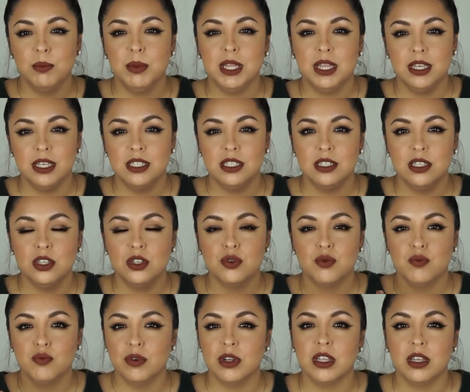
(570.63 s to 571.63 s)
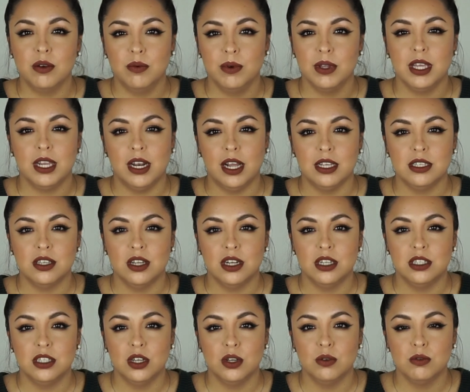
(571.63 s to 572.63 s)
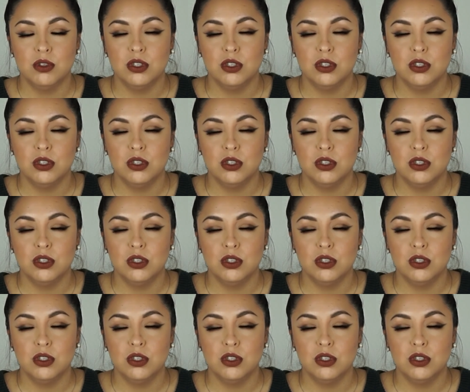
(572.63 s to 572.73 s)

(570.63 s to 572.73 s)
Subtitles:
but this looks really, really nice on its own.